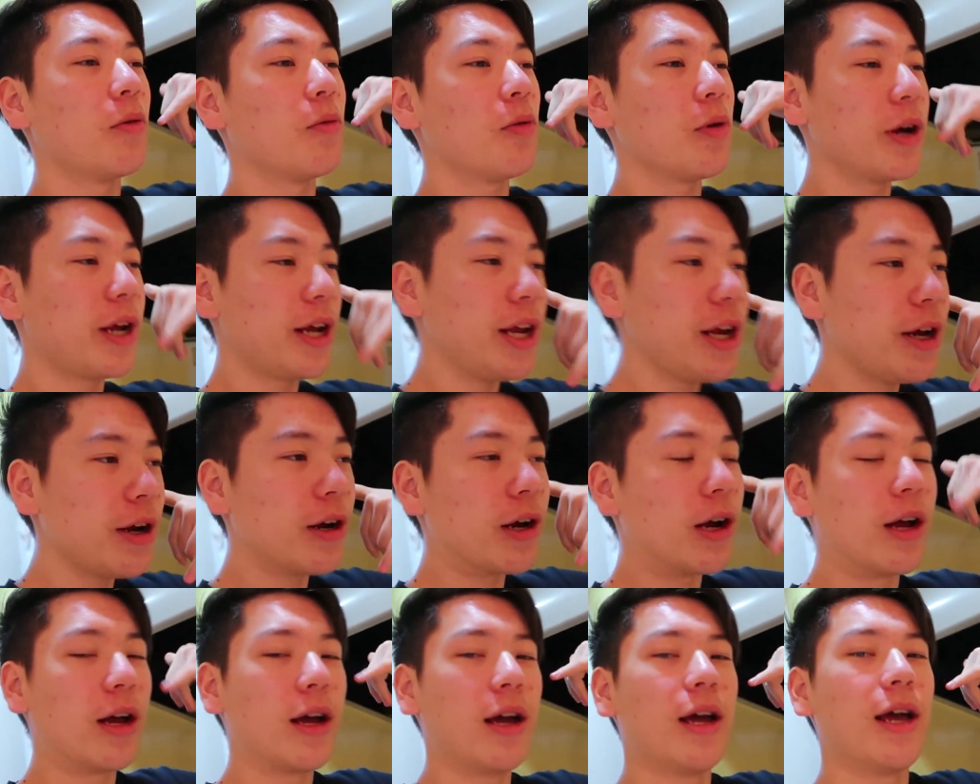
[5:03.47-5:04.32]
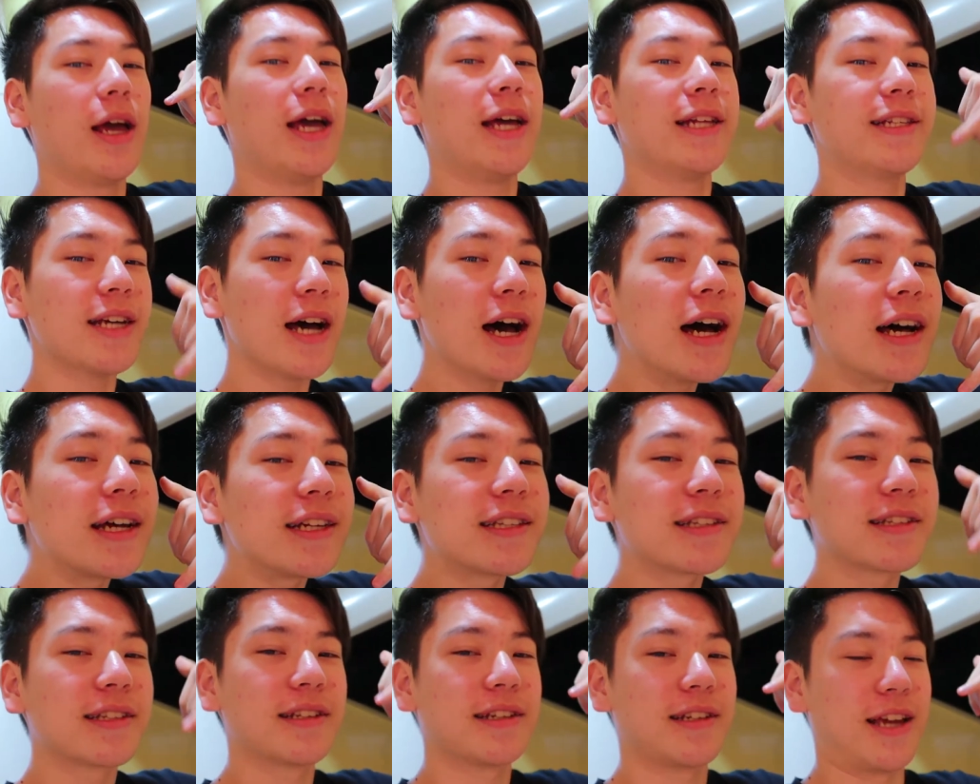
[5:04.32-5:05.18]
We're here. It's
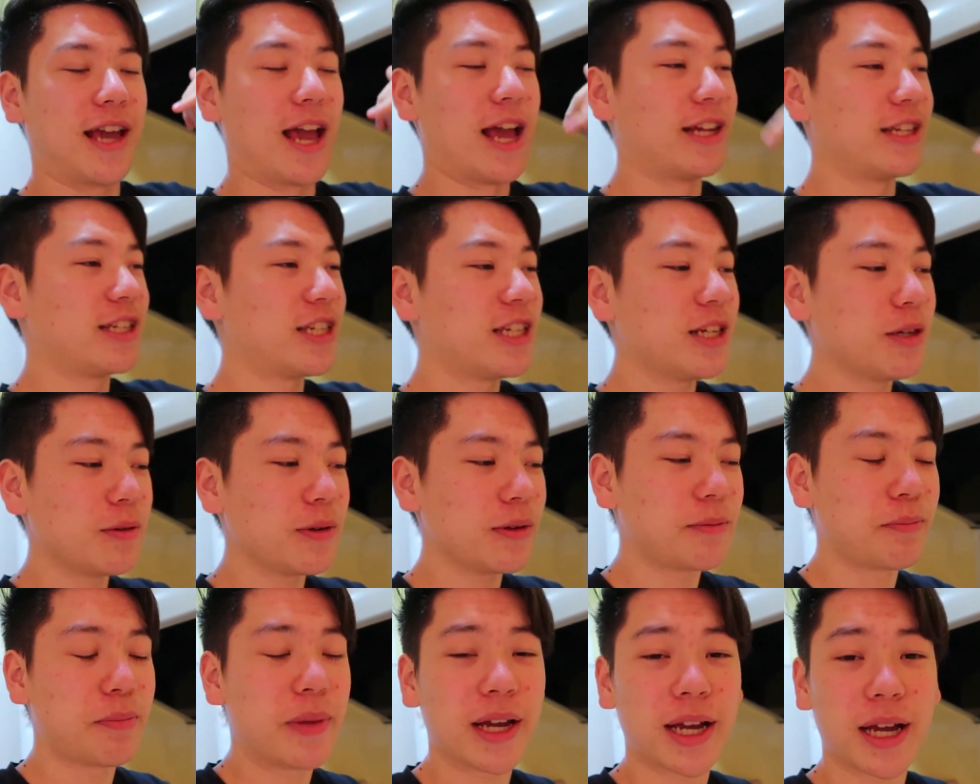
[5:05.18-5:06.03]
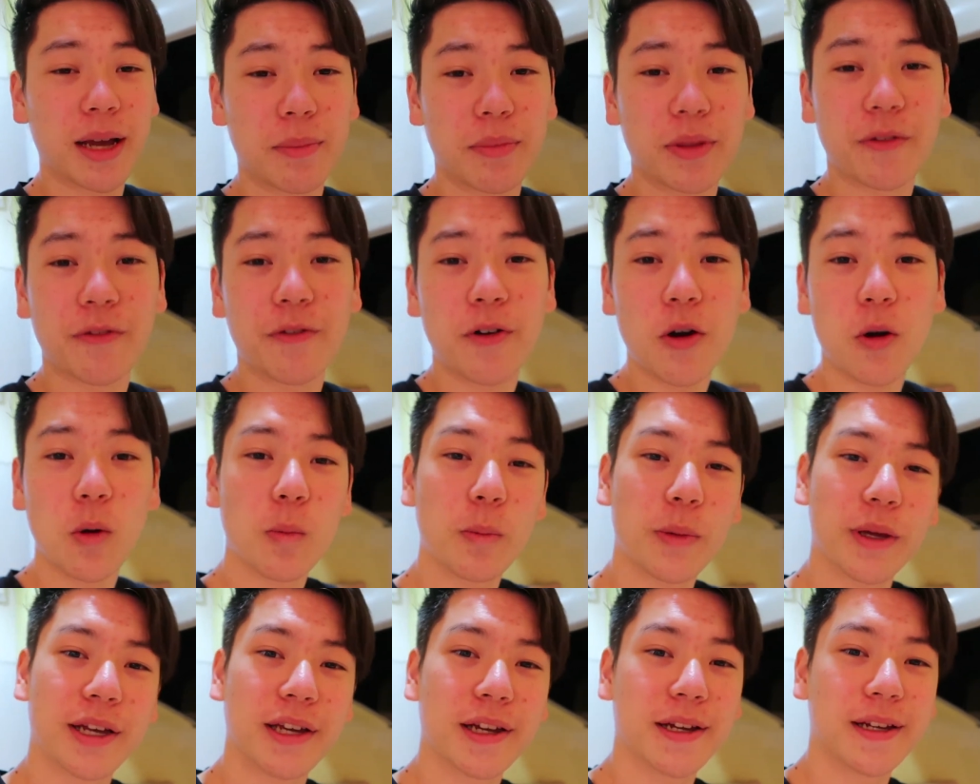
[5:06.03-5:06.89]
us. And she would pick up the
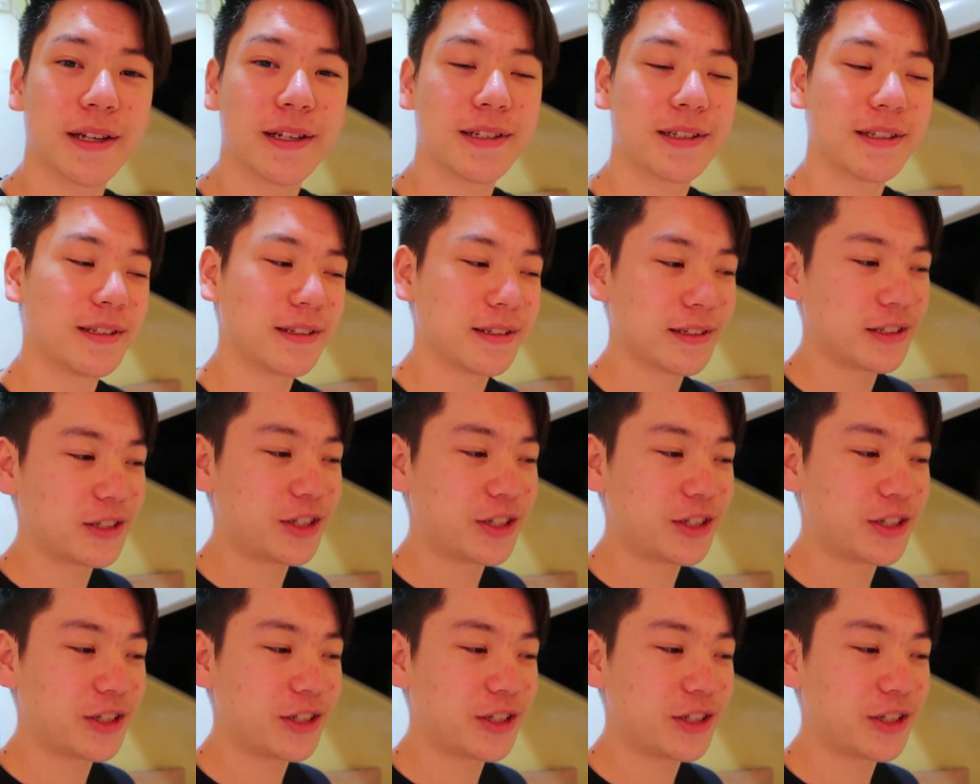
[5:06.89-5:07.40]
phone because